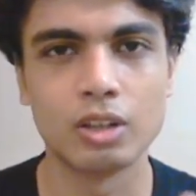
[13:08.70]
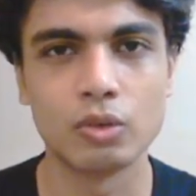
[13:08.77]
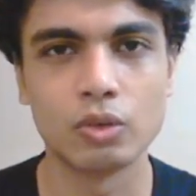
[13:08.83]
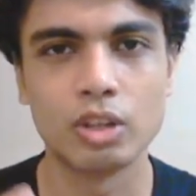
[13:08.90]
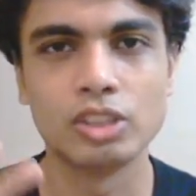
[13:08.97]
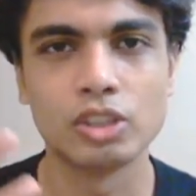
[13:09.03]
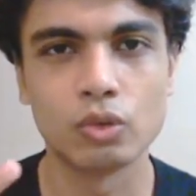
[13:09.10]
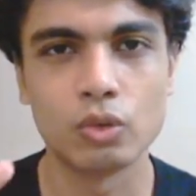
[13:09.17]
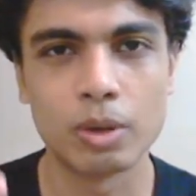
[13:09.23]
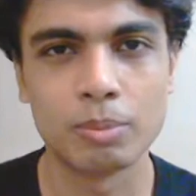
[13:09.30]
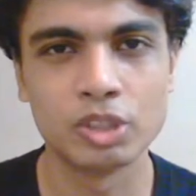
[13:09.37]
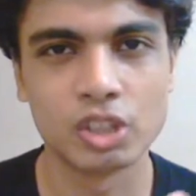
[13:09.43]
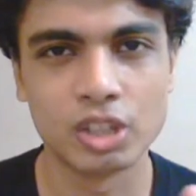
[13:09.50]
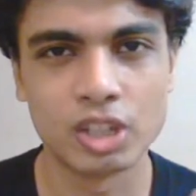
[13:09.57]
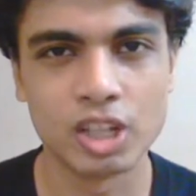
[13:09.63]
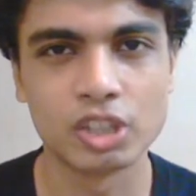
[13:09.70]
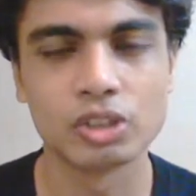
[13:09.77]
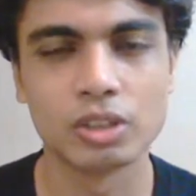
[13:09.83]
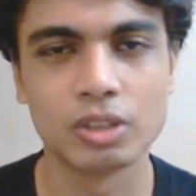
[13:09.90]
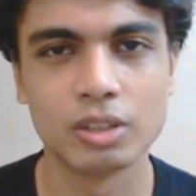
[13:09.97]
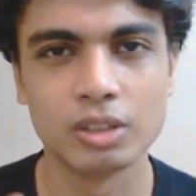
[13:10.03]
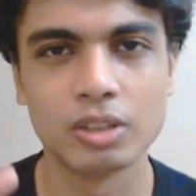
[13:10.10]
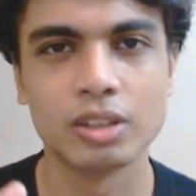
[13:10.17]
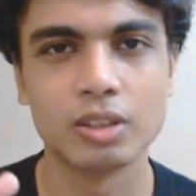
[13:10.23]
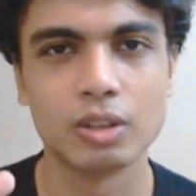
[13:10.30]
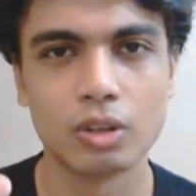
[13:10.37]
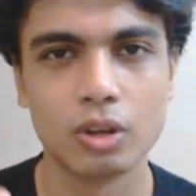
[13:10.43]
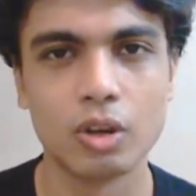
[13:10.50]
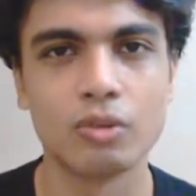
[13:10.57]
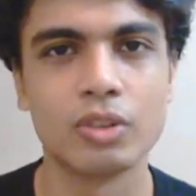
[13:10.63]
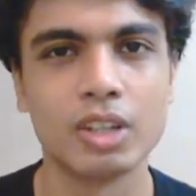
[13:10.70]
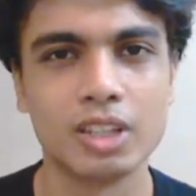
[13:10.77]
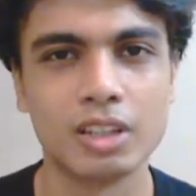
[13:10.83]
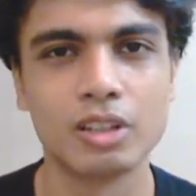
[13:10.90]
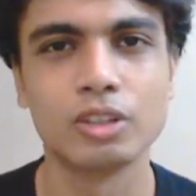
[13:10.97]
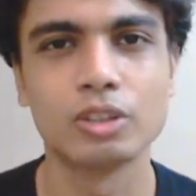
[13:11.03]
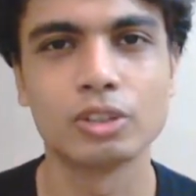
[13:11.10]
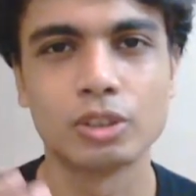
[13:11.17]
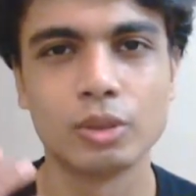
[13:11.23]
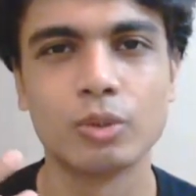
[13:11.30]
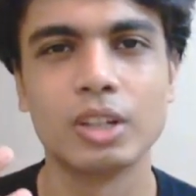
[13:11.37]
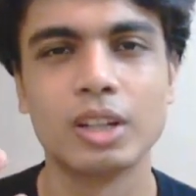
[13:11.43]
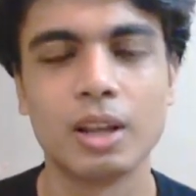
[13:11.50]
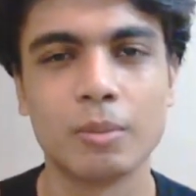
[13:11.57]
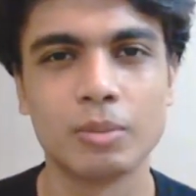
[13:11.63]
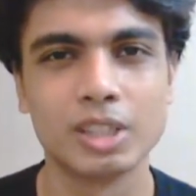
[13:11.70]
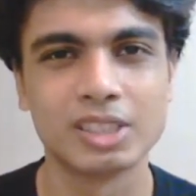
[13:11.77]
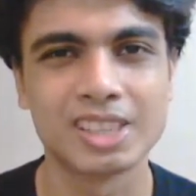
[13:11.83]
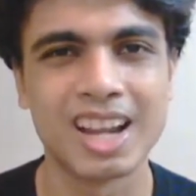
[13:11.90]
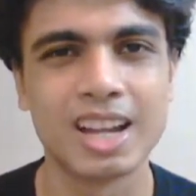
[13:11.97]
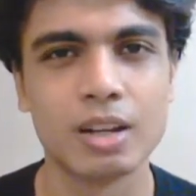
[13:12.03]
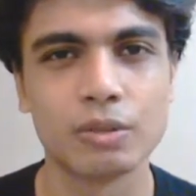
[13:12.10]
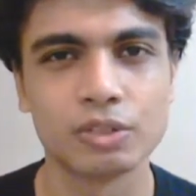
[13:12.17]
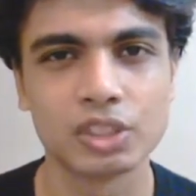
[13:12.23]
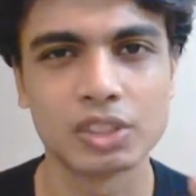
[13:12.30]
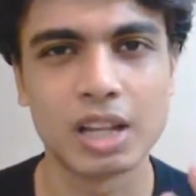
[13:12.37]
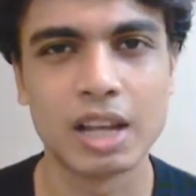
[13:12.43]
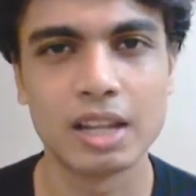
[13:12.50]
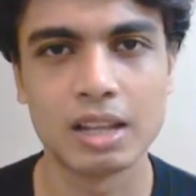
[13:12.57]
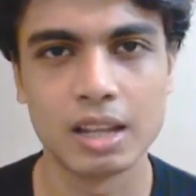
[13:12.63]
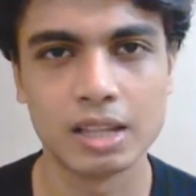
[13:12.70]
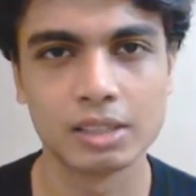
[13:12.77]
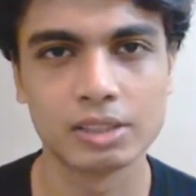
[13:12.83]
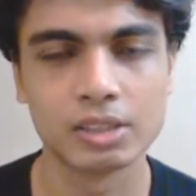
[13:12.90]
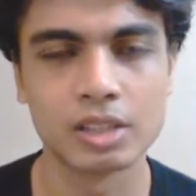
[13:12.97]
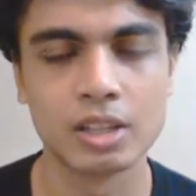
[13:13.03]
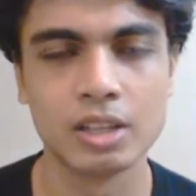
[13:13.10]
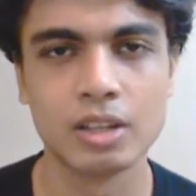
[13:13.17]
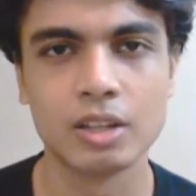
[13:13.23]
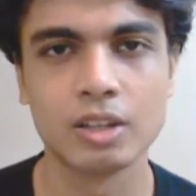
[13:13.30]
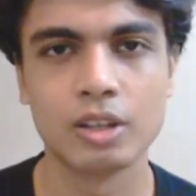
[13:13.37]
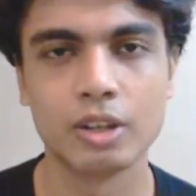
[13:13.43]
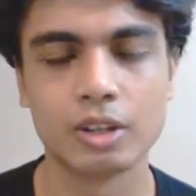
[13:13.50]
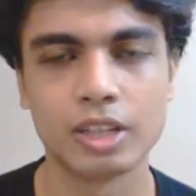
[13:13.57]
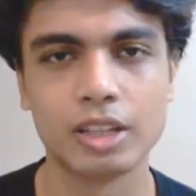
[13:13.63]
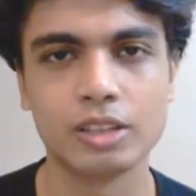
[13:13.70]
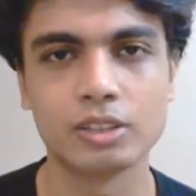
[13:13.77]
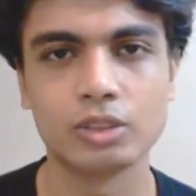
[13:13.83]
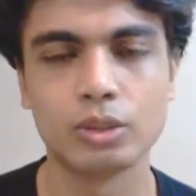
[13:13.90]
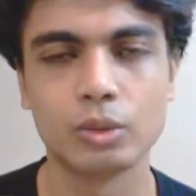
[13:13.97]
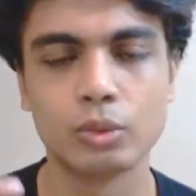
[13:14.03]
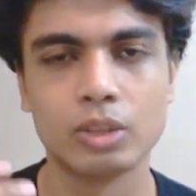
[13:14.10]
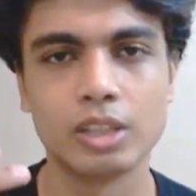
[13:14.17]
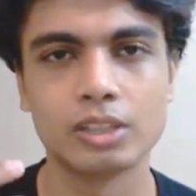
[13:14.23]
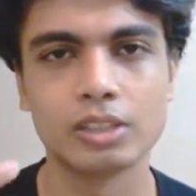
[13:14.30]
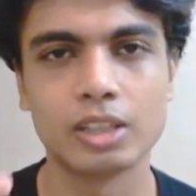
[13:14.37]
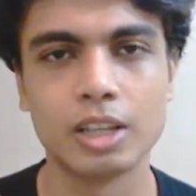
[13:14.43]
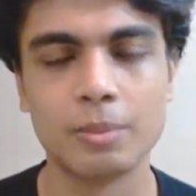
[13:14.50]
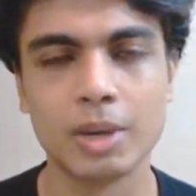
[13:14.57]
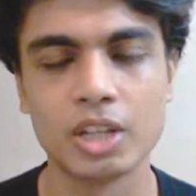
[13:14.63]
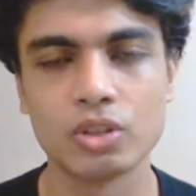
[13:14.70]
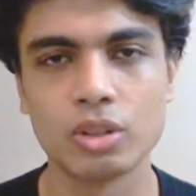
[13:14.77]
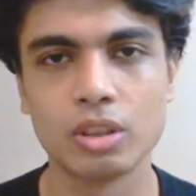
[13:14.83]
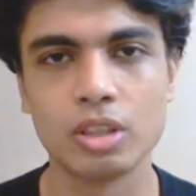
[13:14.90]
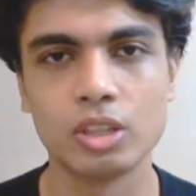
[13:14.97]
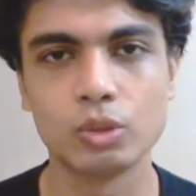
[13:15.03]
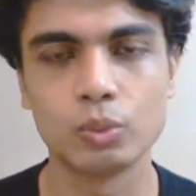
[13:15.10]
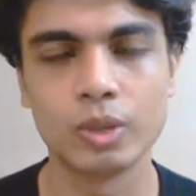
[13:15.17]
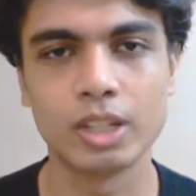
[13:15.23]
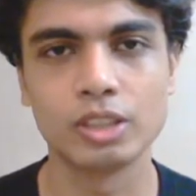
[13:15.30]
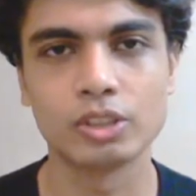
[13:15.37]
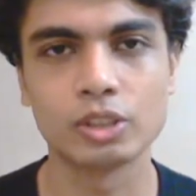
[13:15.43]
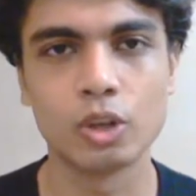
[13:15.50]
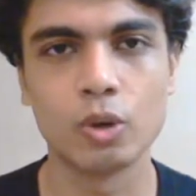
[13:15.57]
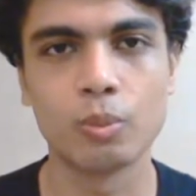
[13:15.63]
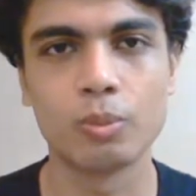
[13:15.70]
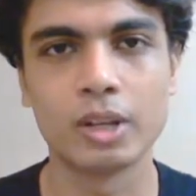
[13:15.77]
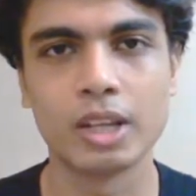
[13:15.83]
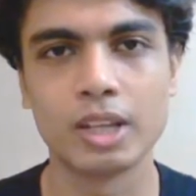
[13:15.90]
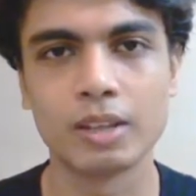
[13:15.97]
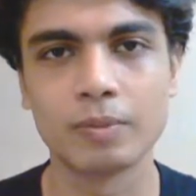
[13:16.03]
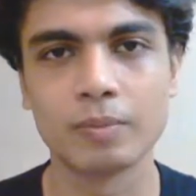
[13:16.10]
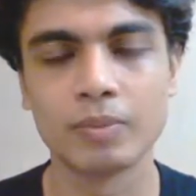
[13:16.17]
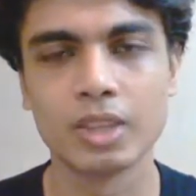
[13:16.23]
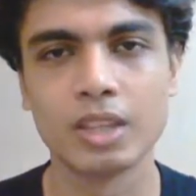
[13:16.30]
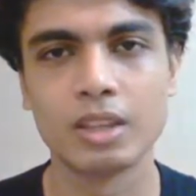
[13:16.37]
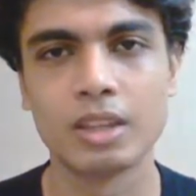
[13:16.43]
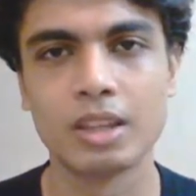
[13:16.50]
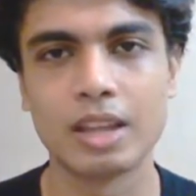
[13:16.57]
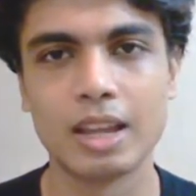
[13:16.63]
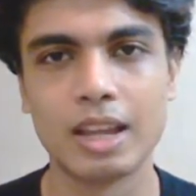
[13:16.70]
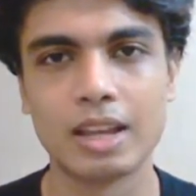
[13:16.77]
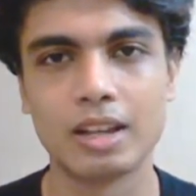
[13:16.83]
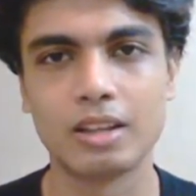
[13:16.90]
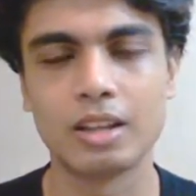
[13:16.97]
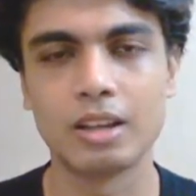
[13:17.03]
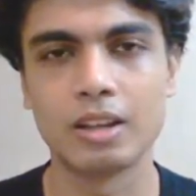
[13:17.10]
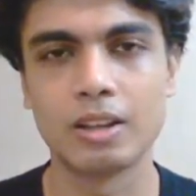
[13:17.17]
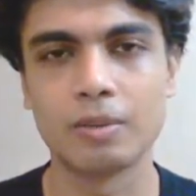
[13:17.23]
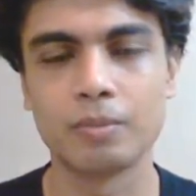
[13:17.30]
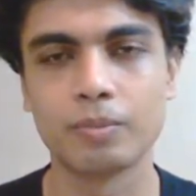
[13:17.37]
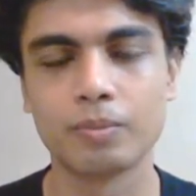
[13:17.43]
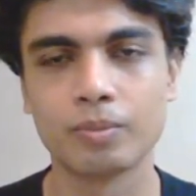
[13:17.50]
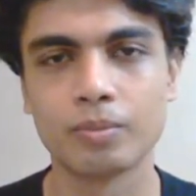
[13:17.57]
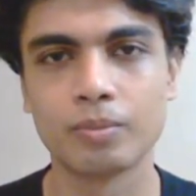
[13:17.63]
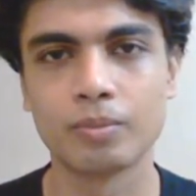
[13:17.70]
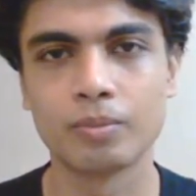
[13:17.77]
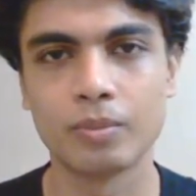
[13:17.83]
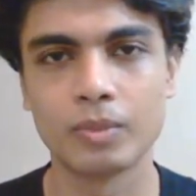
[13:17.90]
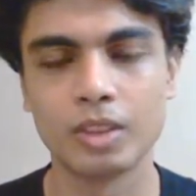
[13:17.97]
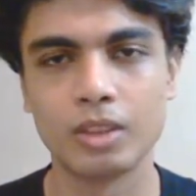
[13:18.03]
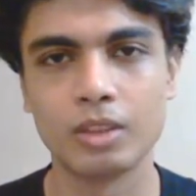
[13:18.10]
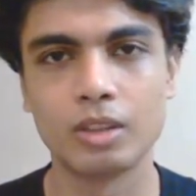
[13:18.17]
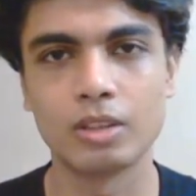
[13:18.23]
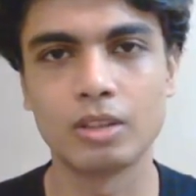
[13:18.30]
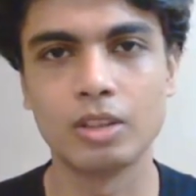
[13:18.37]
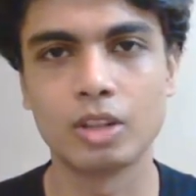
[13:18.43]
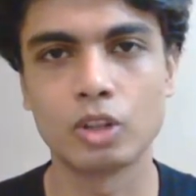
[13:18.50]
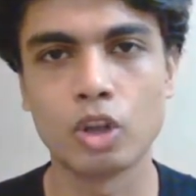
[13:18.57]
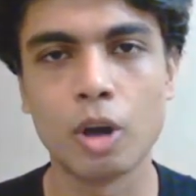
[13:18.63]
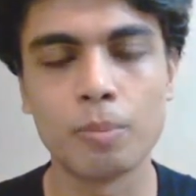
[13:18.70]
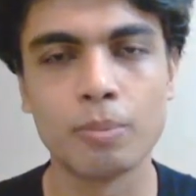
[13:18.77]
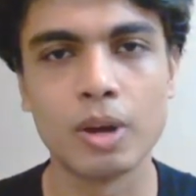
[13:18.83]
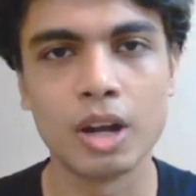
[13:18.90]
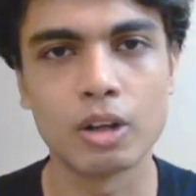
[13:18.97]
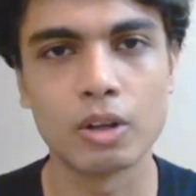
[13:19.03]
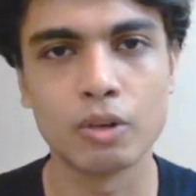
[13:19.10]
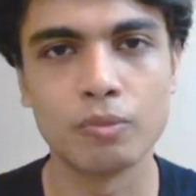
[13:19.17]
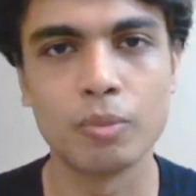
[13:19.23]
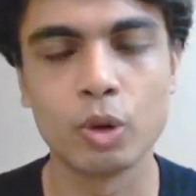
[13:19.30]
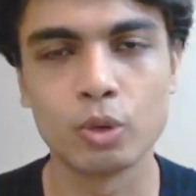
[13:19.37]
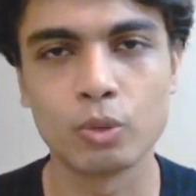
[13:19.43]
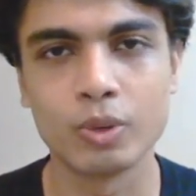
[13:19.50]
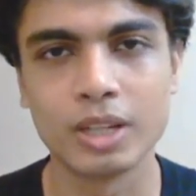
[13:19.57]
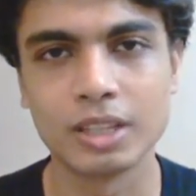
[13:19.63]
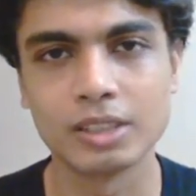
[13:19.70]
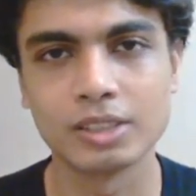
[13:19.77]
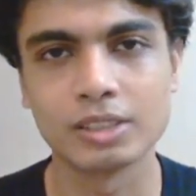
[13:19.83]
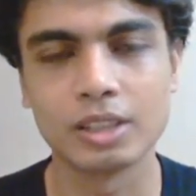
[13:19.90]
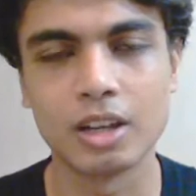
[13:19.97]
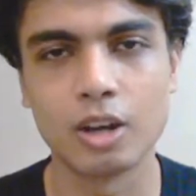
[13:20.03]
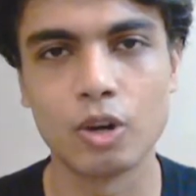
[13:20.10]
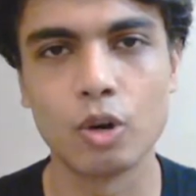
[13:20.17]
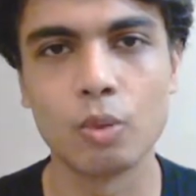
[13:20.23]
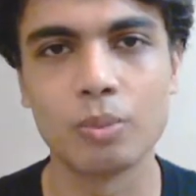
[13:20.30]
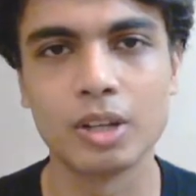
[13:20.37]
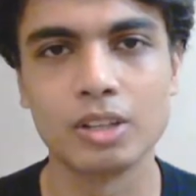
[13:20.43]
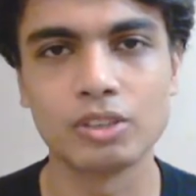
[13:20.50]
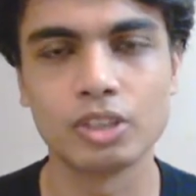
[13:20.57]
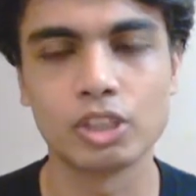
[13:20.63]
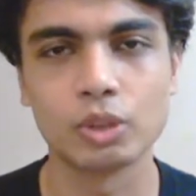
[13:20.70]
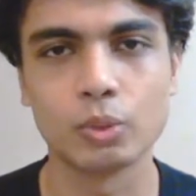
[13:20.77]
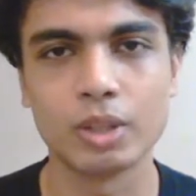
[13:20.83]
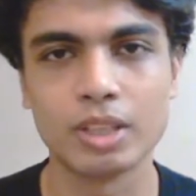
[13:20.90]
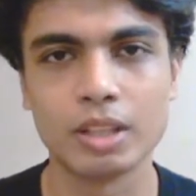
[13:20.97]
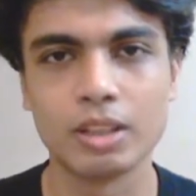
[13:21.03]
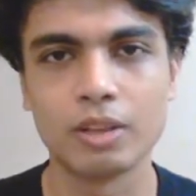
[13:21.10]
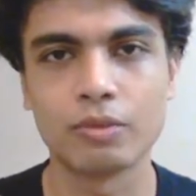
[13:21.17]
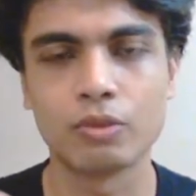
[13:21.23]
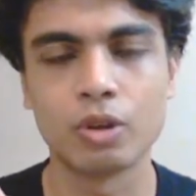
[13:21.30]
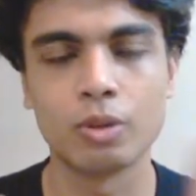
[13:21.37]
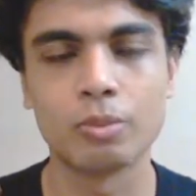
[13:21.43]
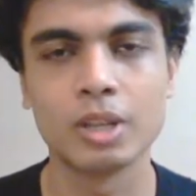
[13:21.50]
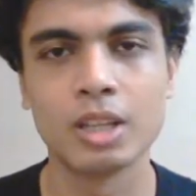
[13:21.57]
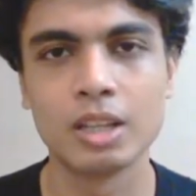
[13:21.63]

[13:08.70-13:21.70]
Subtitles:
it's a representation of an eagle, so it's kind of stylized. Okay, so imagine these wings opening at the top part of both wings are open in such a way that they form